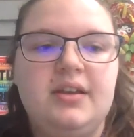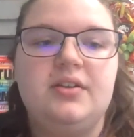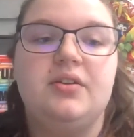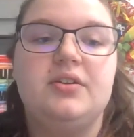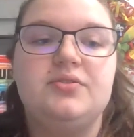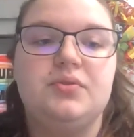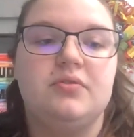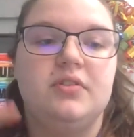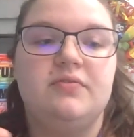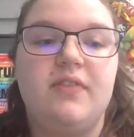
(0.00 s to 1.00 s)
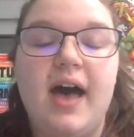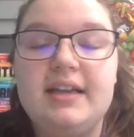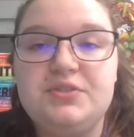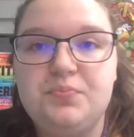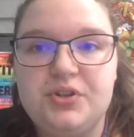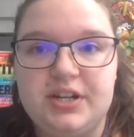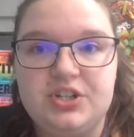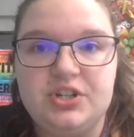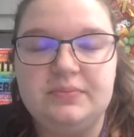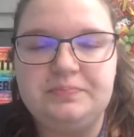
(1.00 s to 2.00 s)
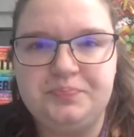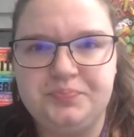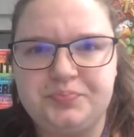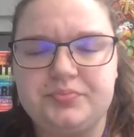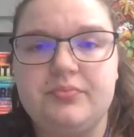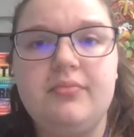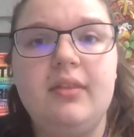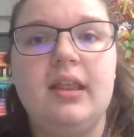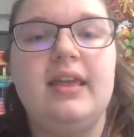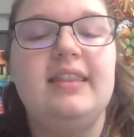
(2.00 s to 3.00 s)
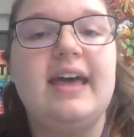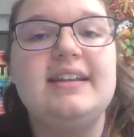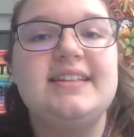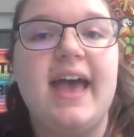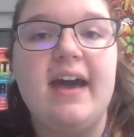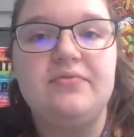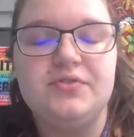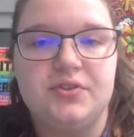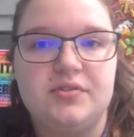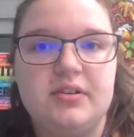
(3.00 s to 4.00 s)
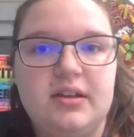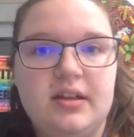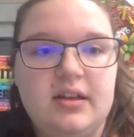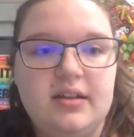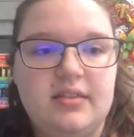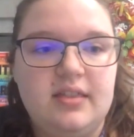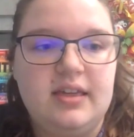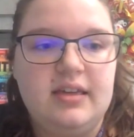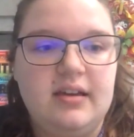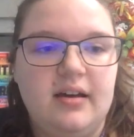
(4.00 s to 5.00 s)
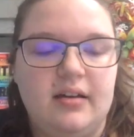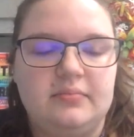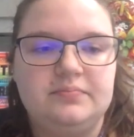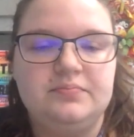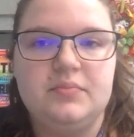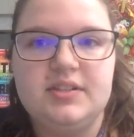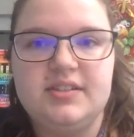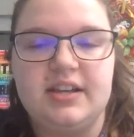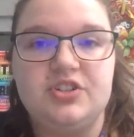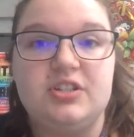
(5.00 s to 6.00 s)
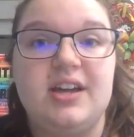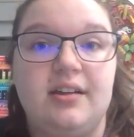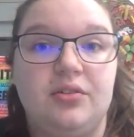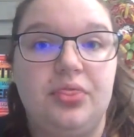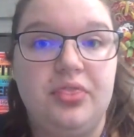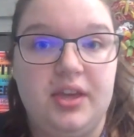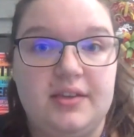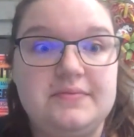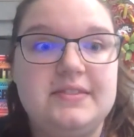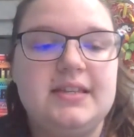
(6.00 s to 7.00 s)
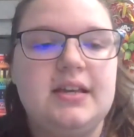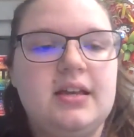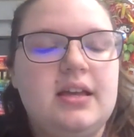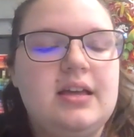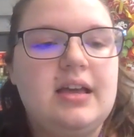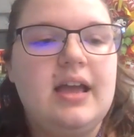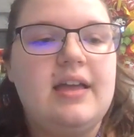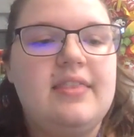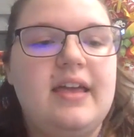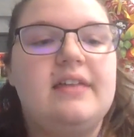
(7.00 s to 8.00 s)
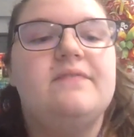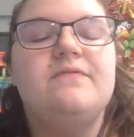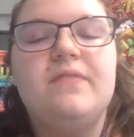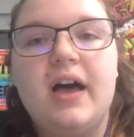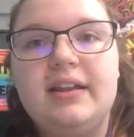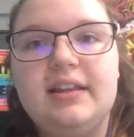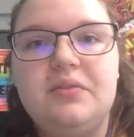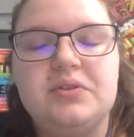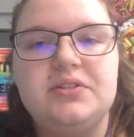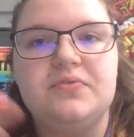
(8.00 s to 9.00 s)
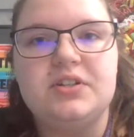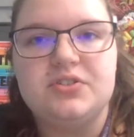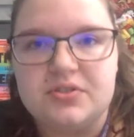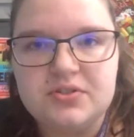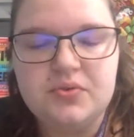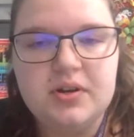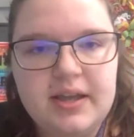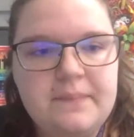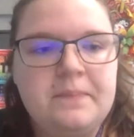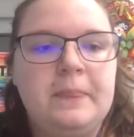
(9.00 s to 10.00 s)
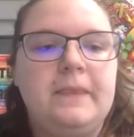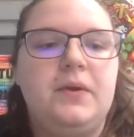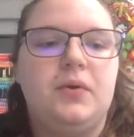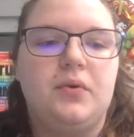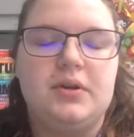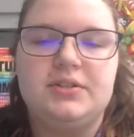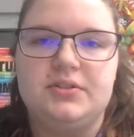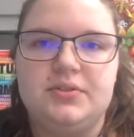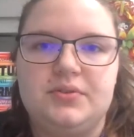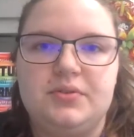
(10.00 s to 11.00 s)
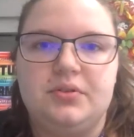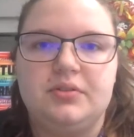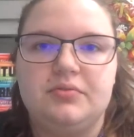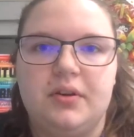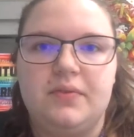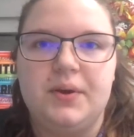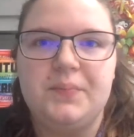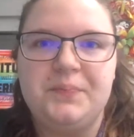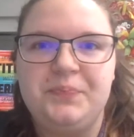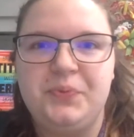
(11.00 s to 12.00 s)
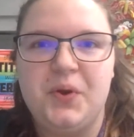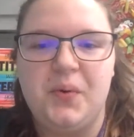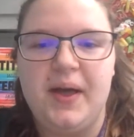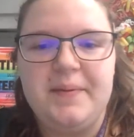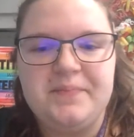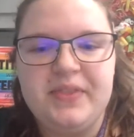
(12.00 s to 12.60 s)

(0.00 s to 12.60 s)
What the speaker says: you're going to do a revised prediction, and that is after the section titled Thieves. And then finally, once you finish the story, you are going to do your review. Okay?